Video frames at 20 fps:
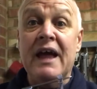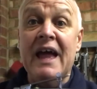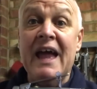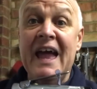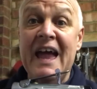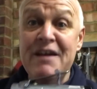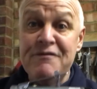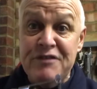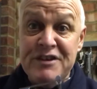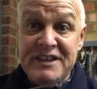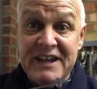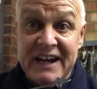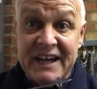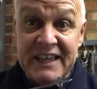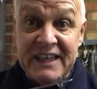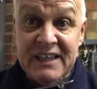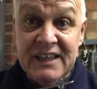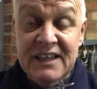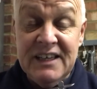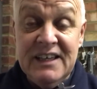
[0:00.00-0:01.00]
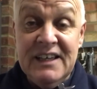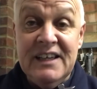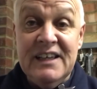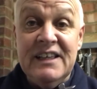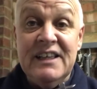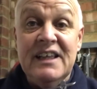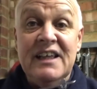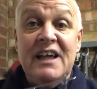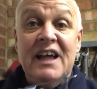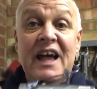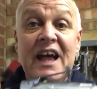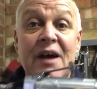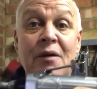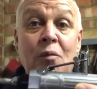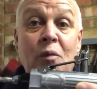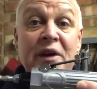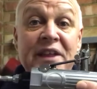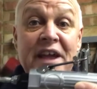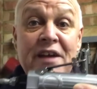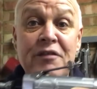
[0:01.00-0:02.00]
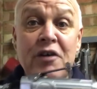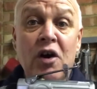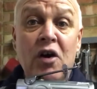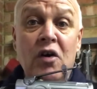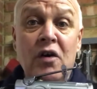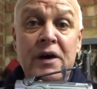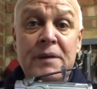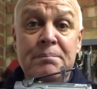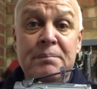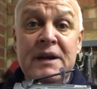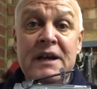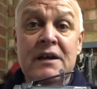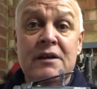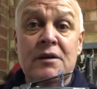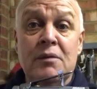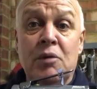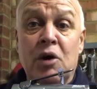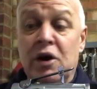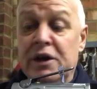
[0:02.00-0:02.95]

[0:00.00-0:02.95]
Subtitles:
every day. Whenever I pick my